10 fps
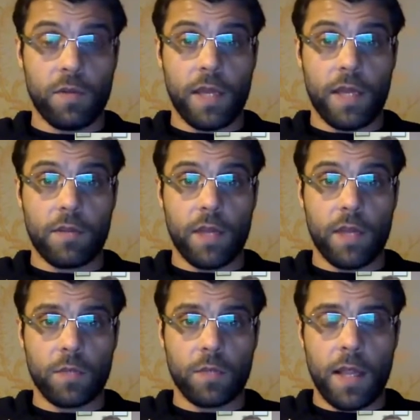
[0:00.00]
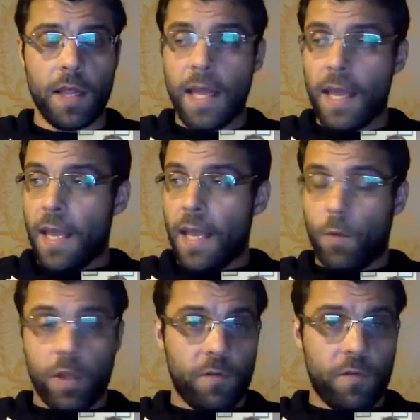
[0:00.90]
related to that as well,
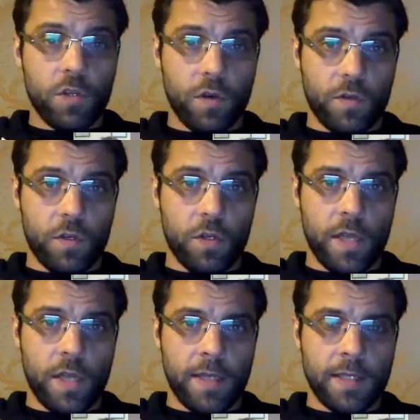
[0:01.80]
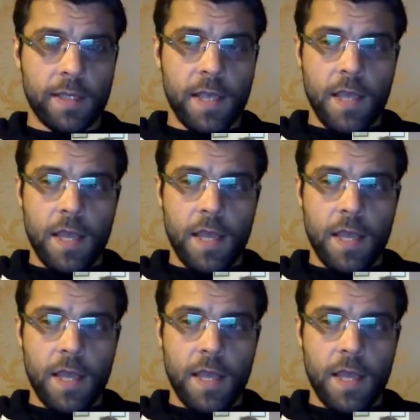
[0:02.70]
and where the future of search lies,